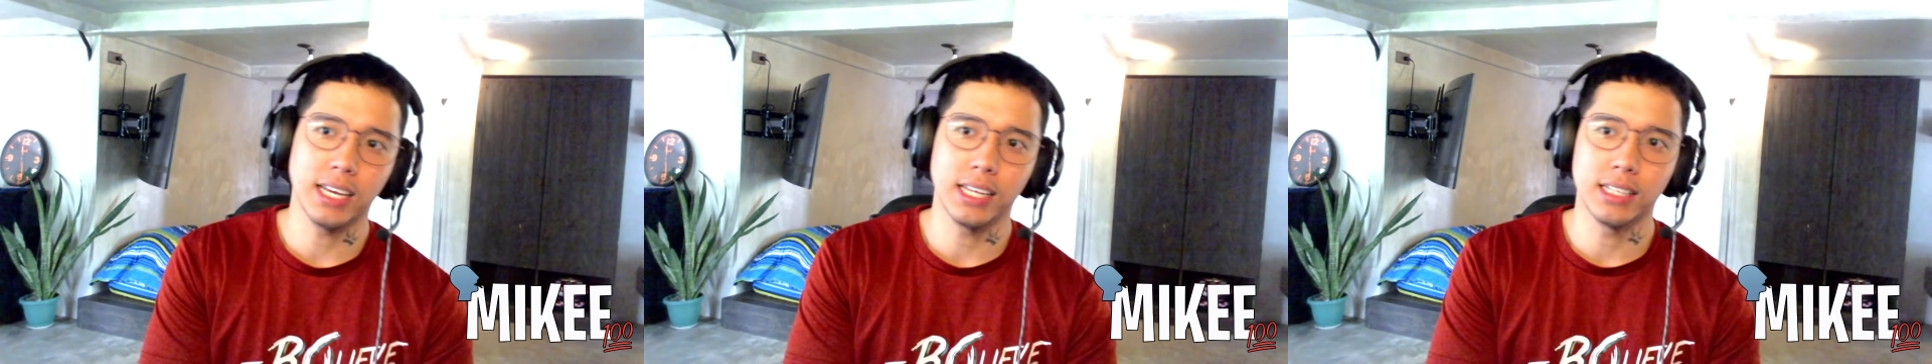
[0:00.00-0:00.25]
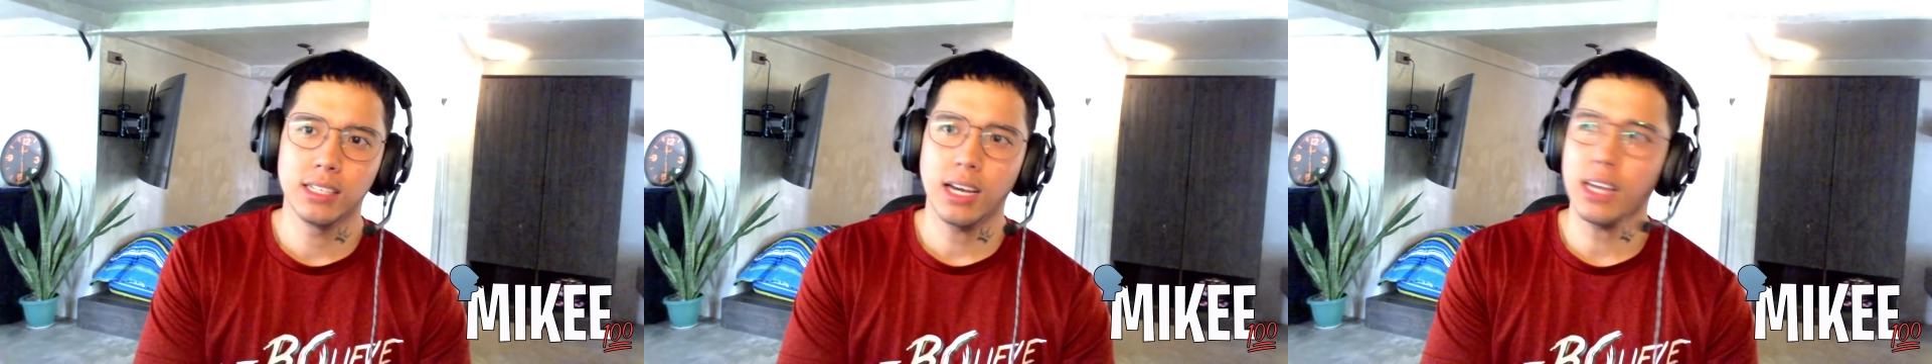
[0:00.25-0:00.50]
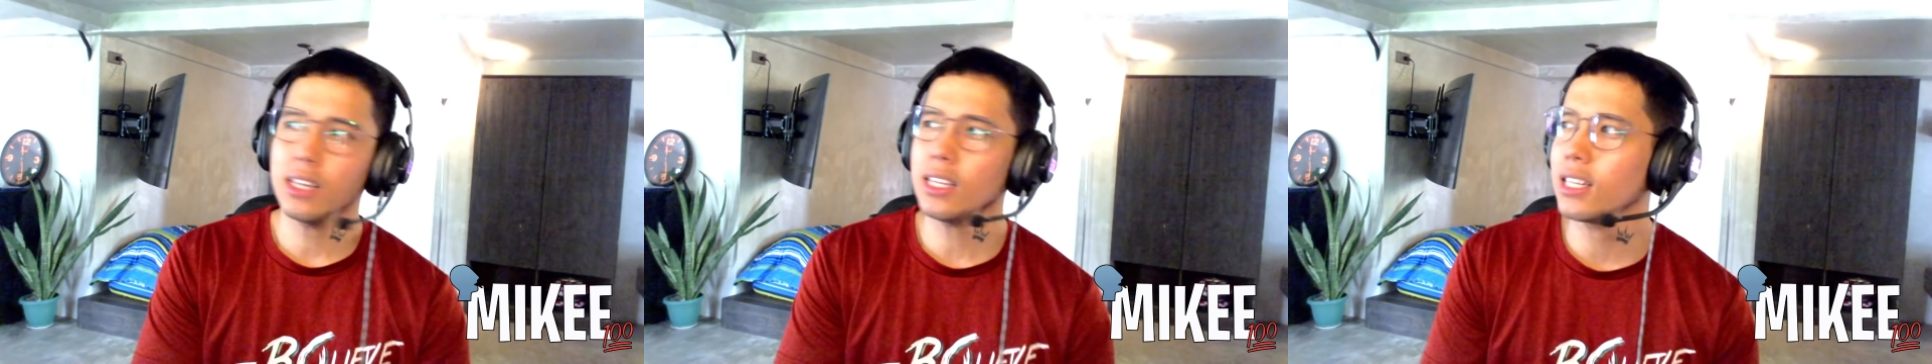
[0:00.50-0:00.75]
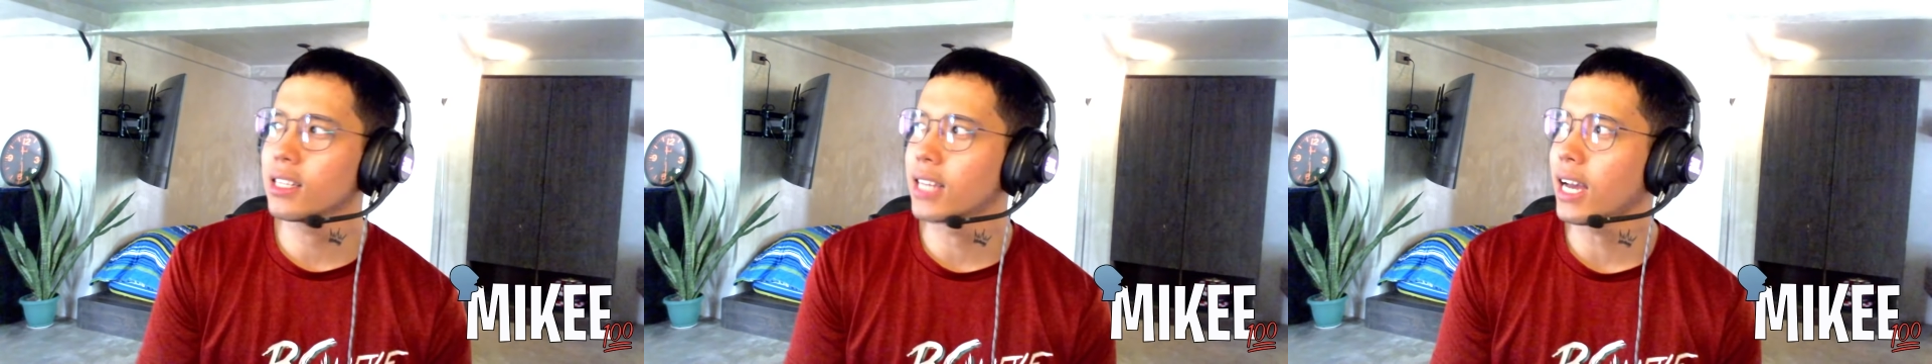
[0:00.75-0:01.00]
And I
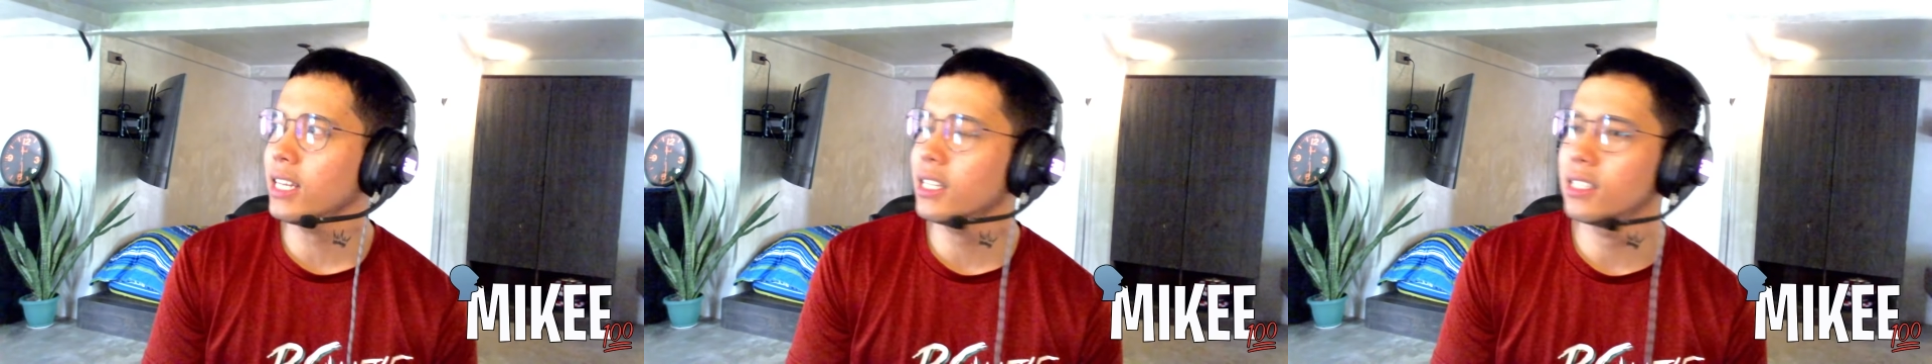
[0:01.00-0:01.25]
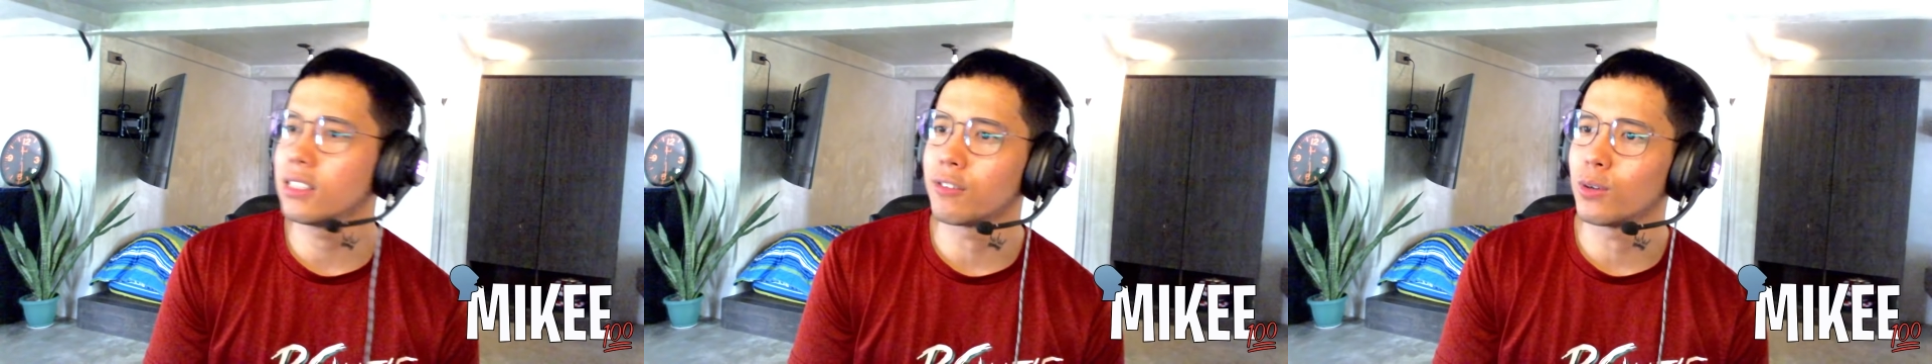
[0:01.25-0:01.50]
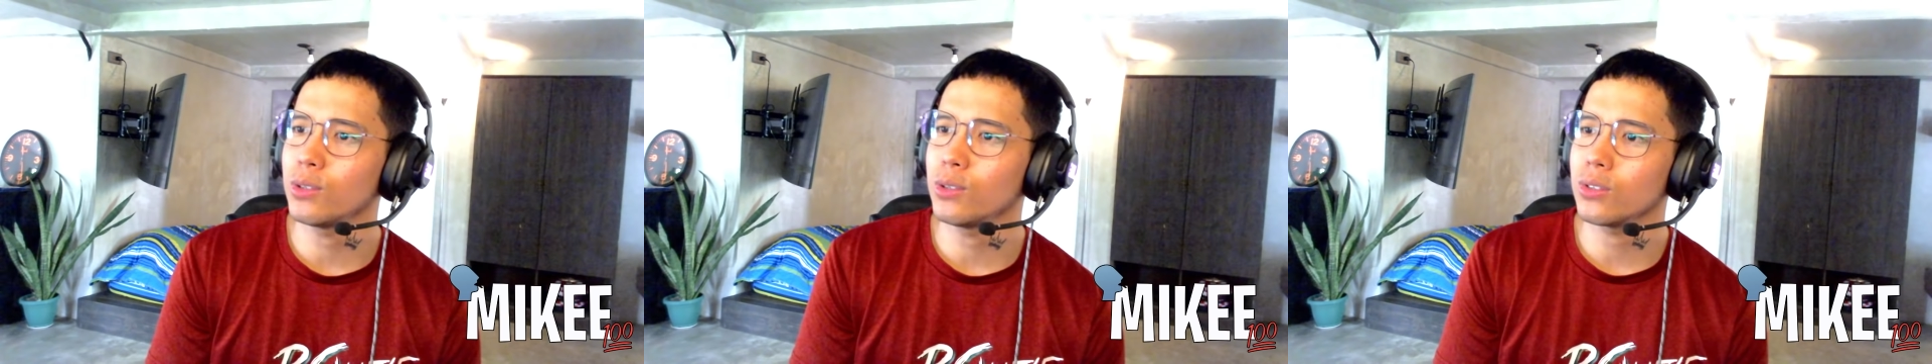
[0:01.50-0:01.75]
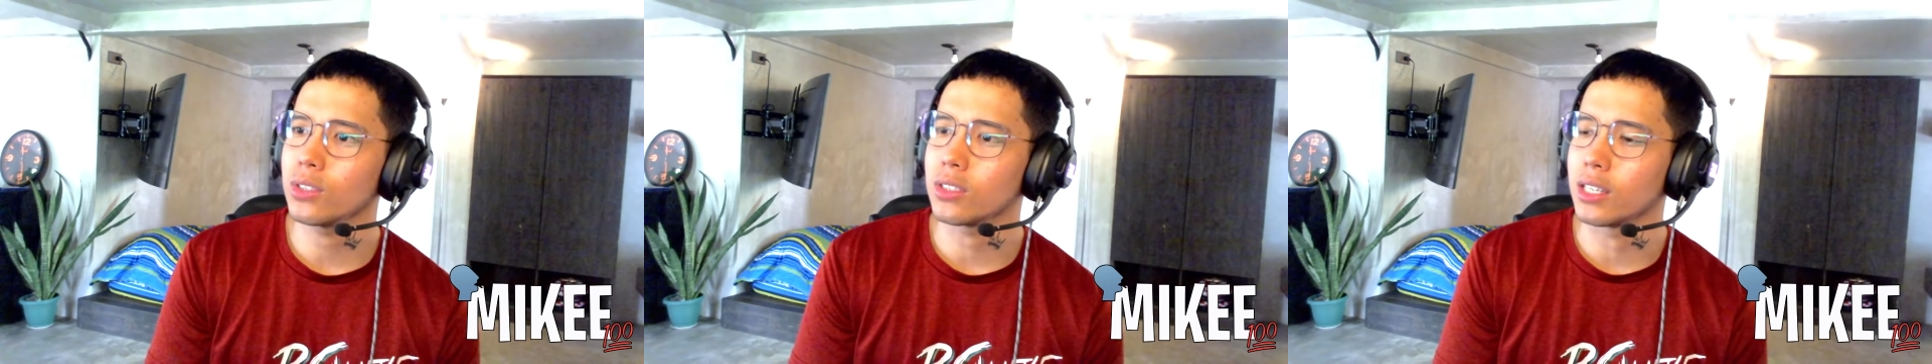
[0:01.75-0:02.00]
think Daniel
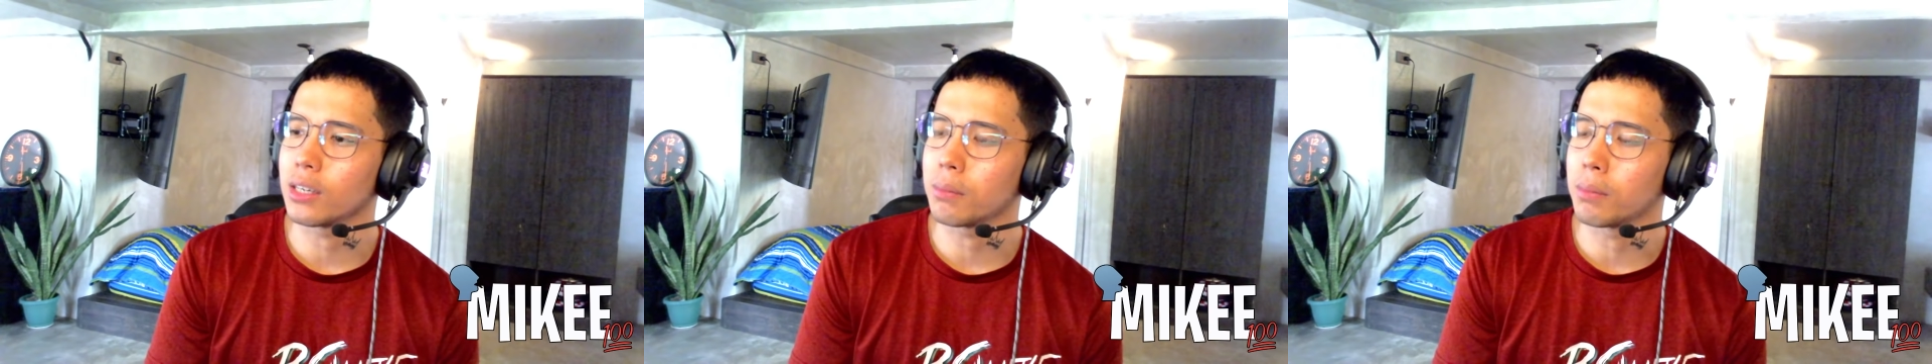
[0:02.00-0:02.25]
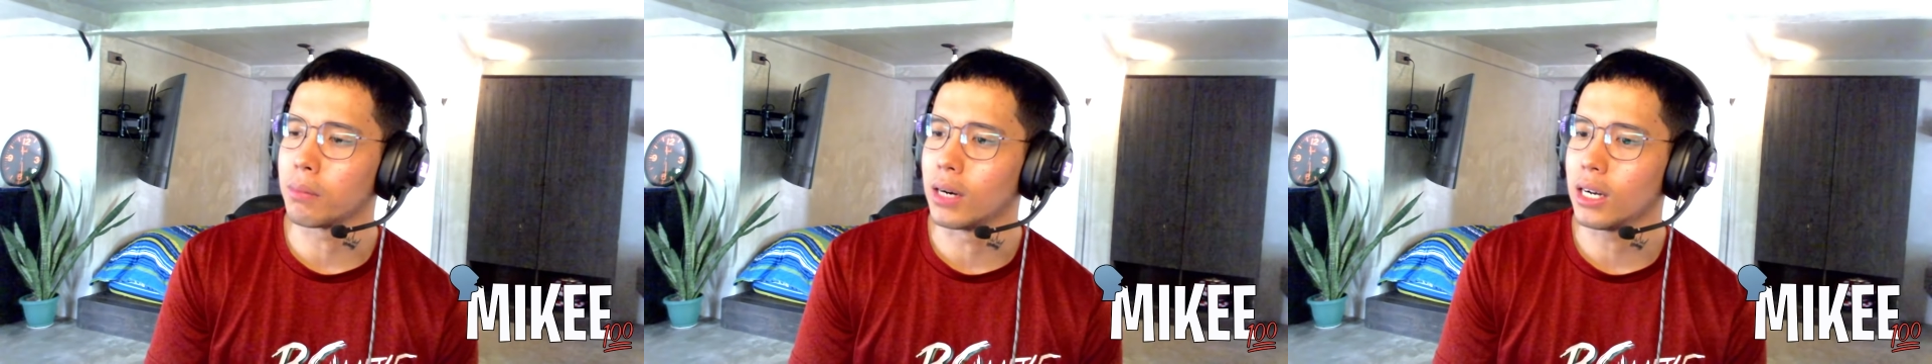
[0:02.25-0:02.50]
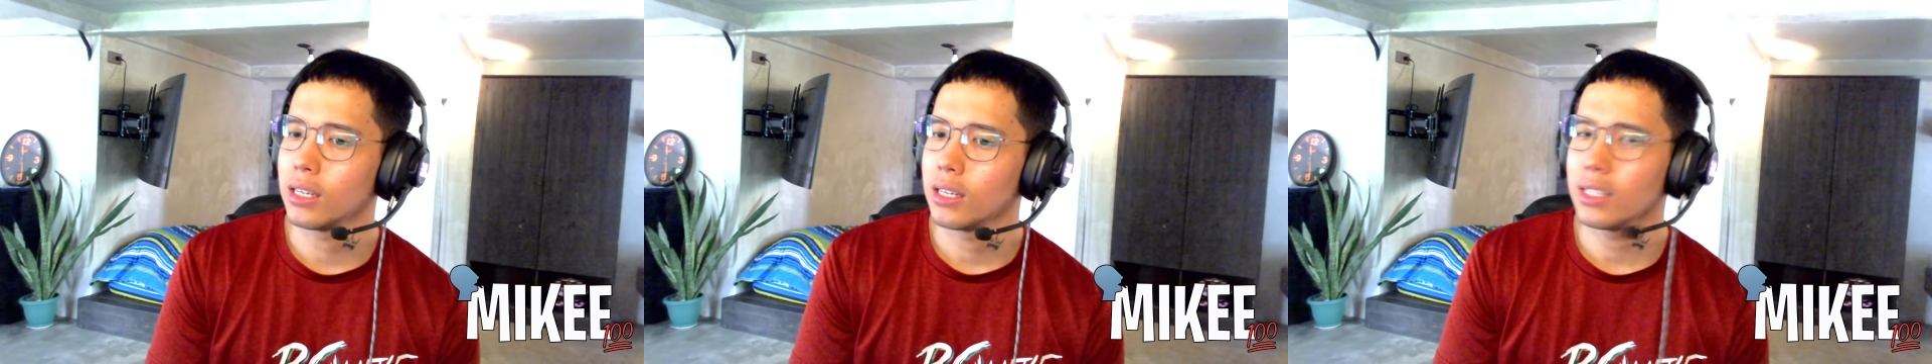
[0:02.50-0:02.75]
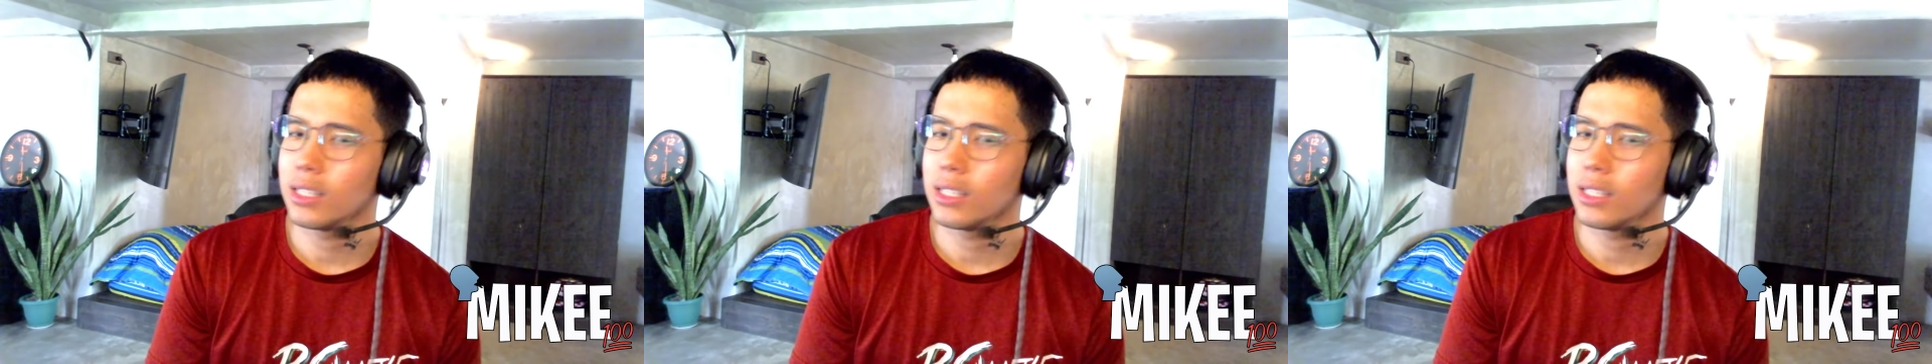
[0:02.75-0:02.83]
Defonso is there pa ba?